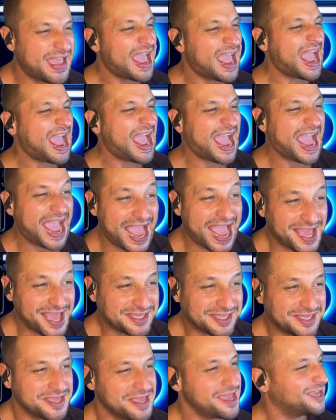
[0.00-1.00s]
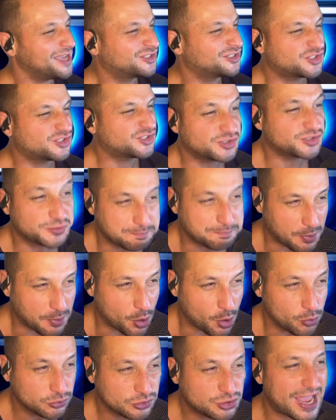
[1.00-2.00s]
hack,
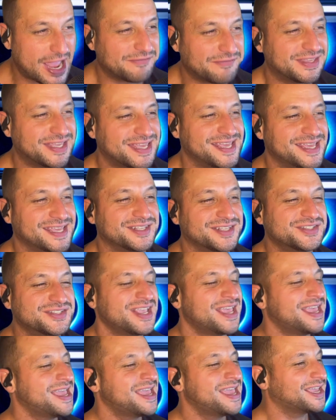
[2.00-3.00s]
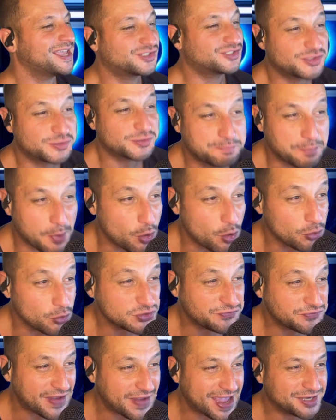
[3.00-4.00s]
expose DraftKings,
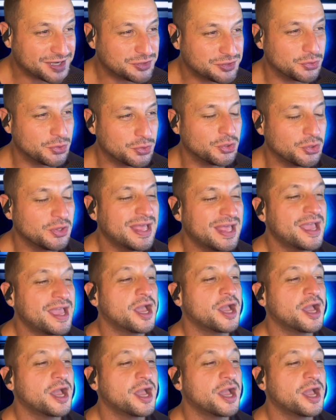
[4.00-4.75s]
expose FanDuel,